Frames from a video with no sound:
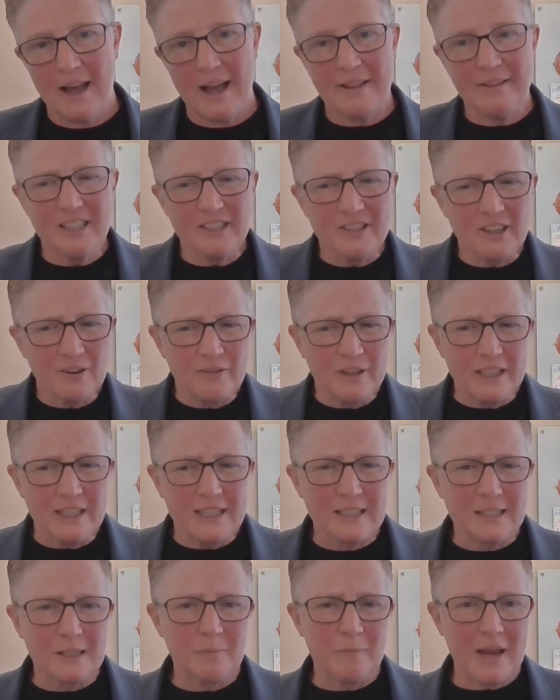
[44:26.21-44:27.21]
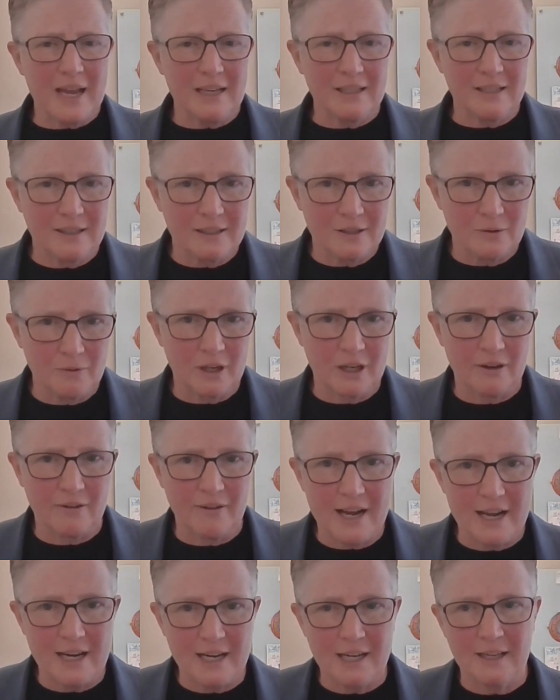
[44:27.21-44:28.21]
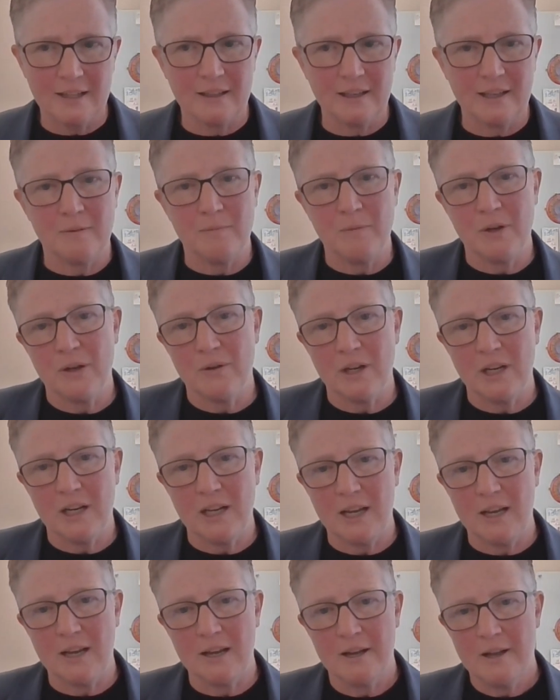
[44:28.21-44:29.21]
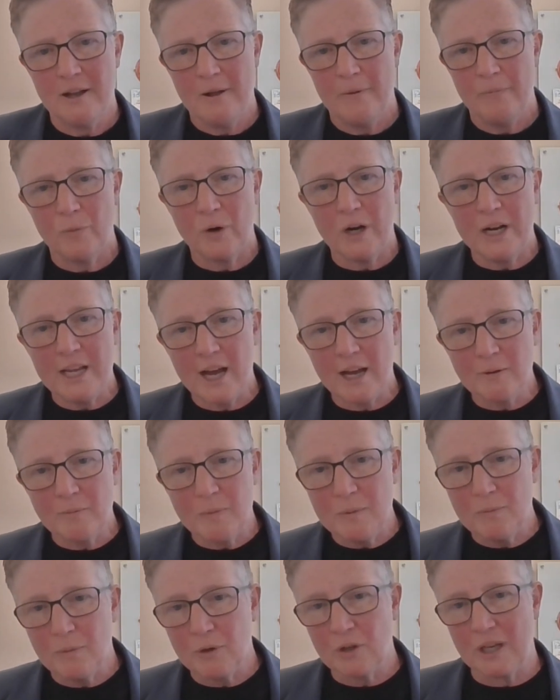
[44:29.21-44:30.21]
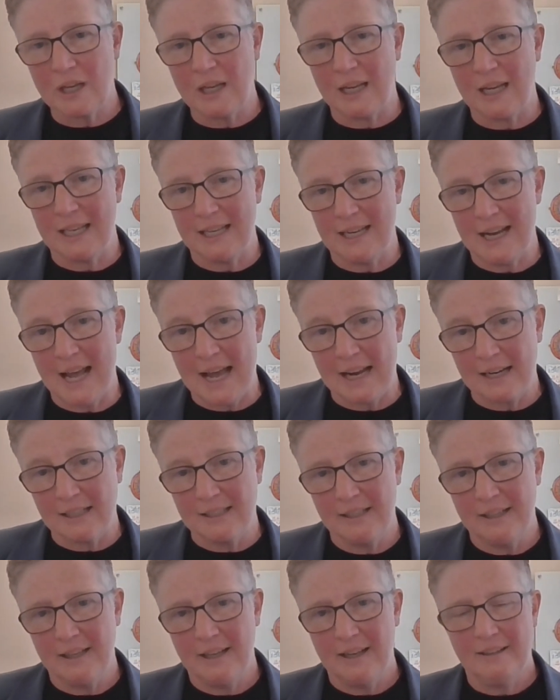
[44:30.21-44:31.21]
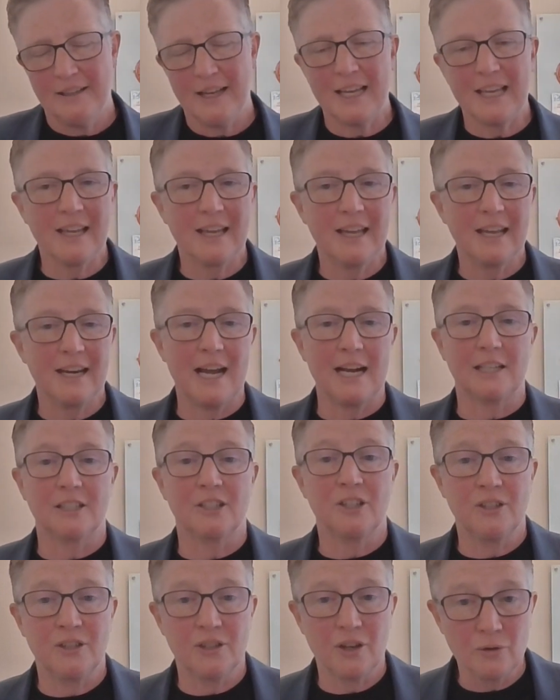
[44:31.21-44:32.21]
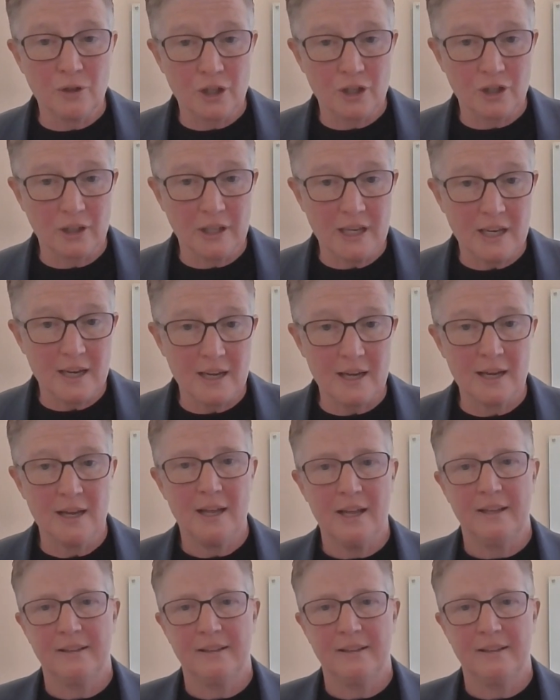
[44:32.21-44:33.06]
And these are really spaces we're creating in the community where young people can connect. They can connect socially.